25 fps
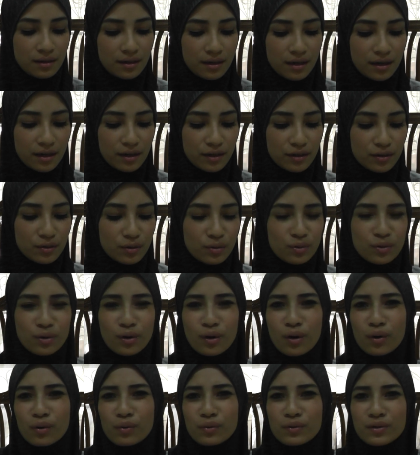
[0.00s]
I
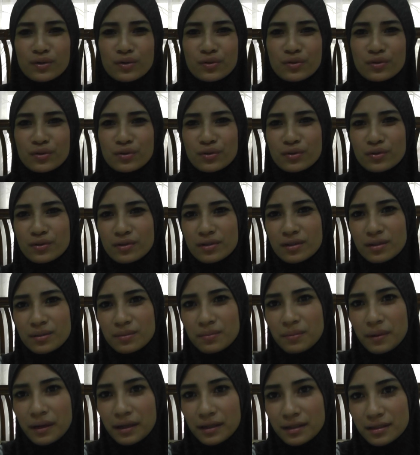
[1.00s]
always use the
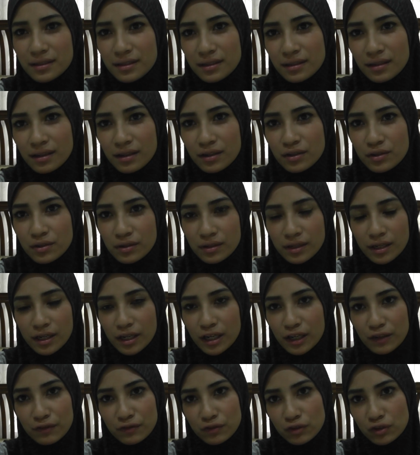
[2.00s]
Benetint actually I
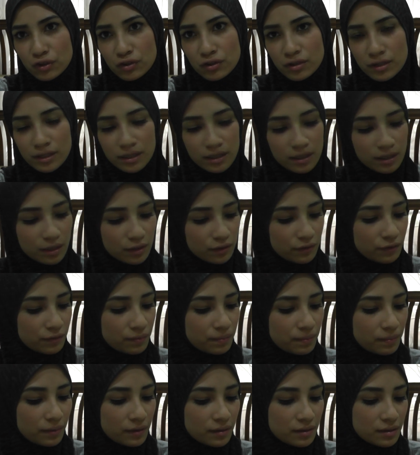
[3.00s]
haven't used any of
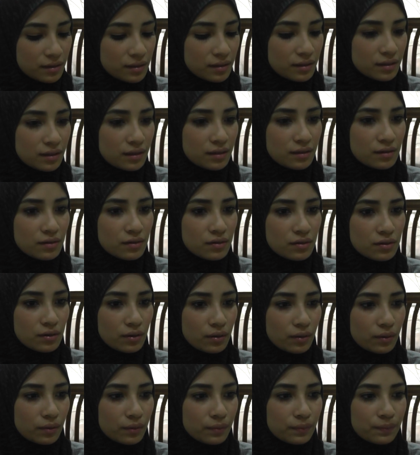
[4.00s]
Posietint
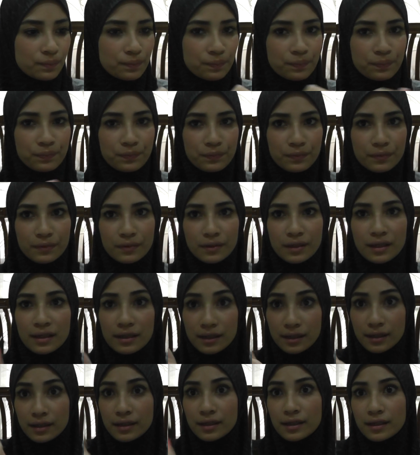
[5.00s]
so
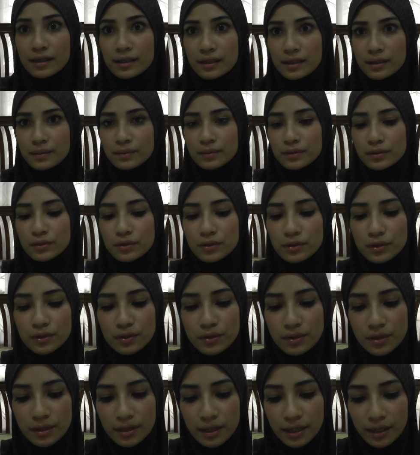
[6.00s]
I'm going to
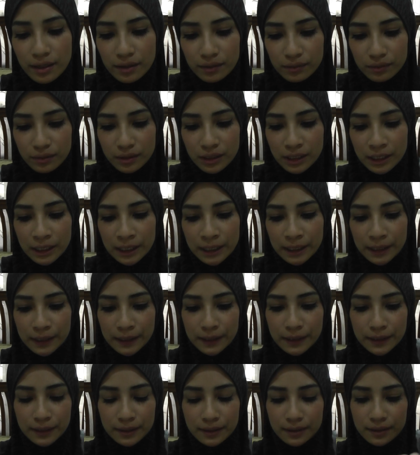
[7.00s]
use it now
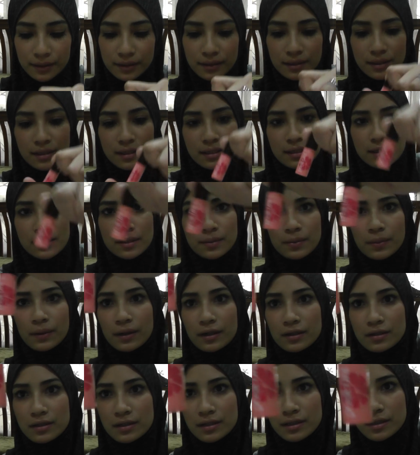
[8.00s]
this is the
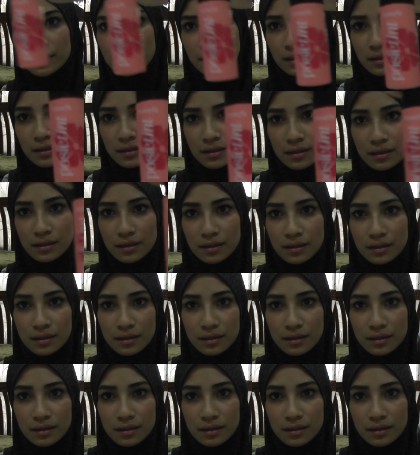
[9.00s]
Posietint